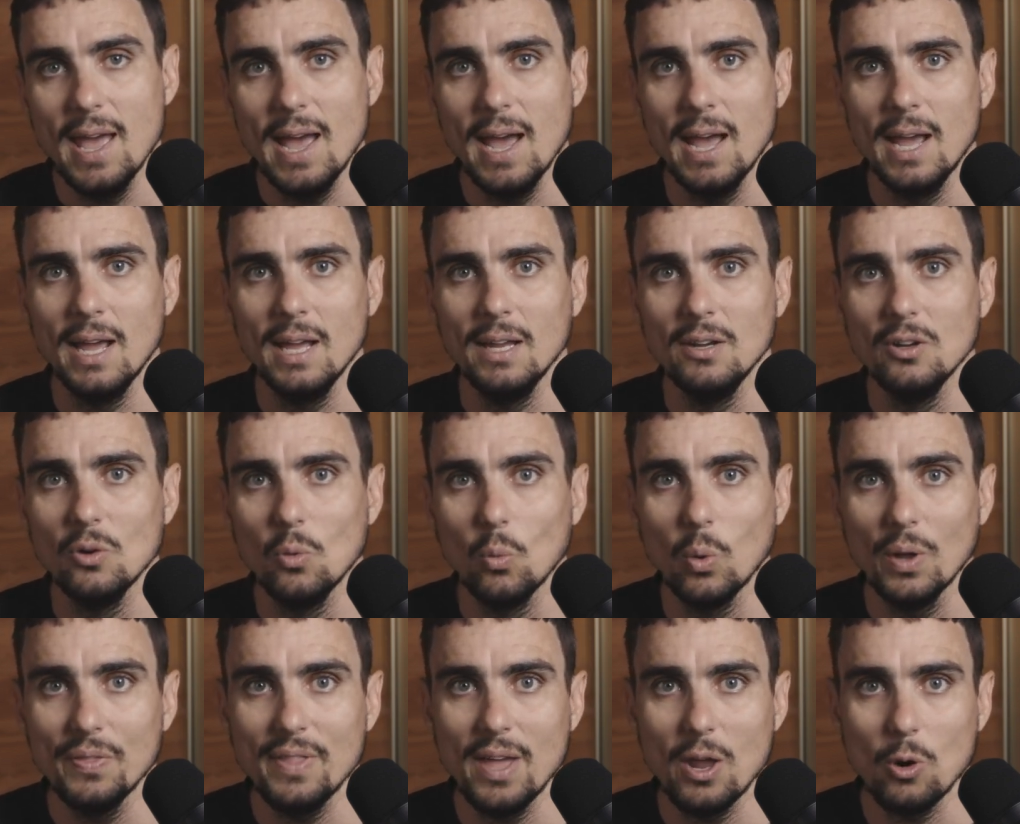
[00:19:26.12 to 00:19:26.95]
And
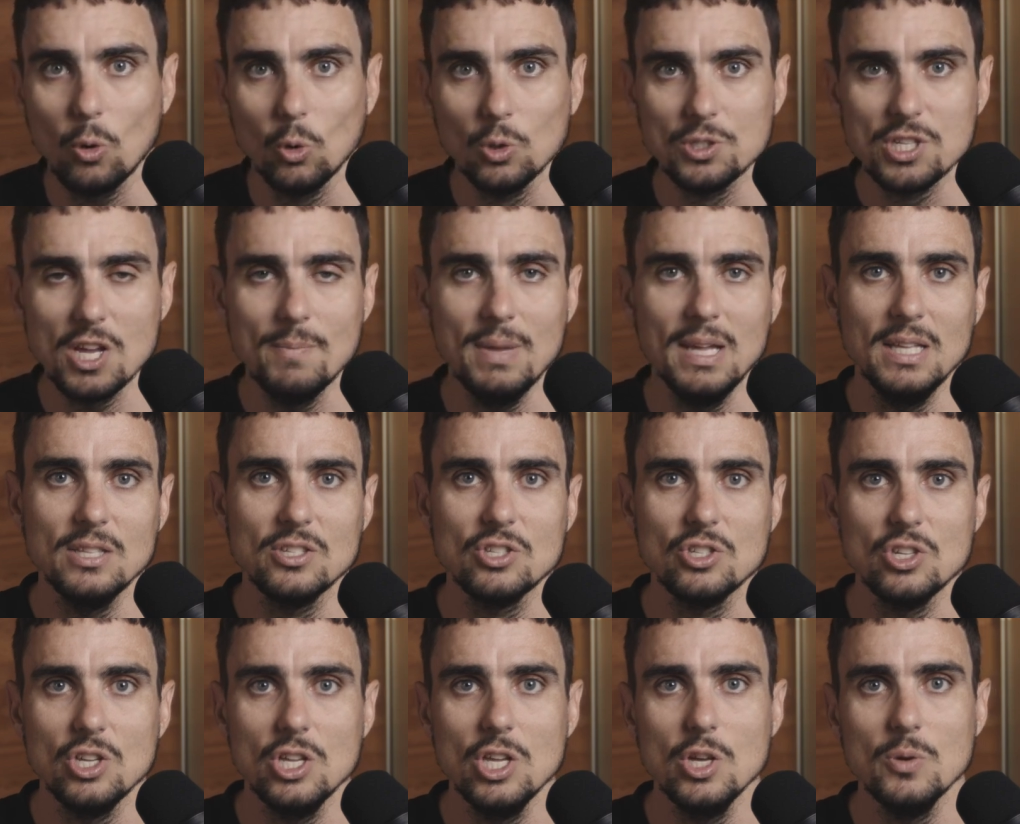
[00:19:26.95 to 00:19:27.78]
what that also
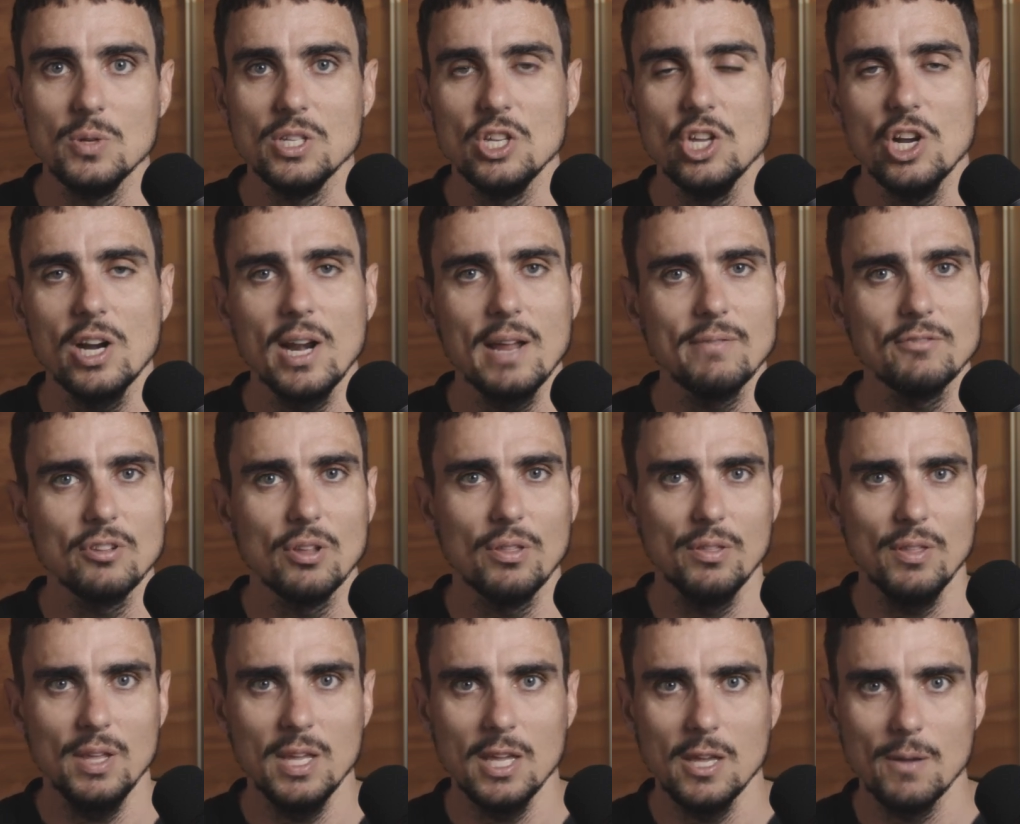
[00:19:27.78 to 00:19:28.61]
means to you is you don't have to
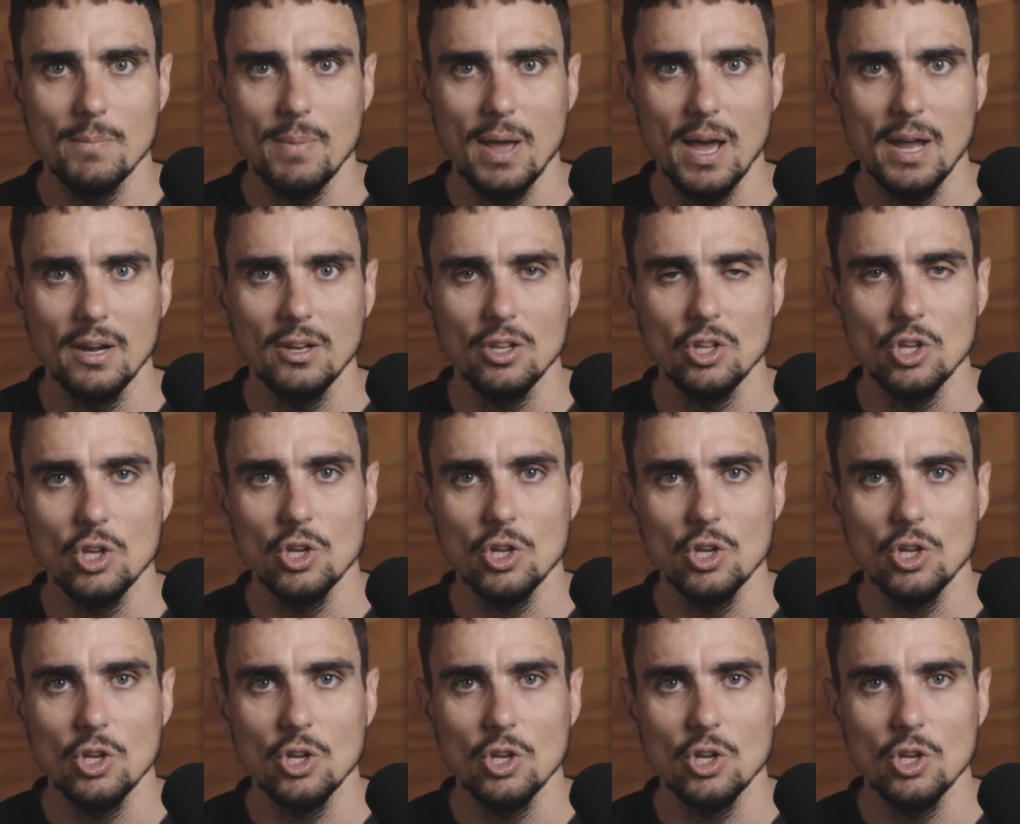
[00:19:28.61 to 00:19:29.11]
think about it.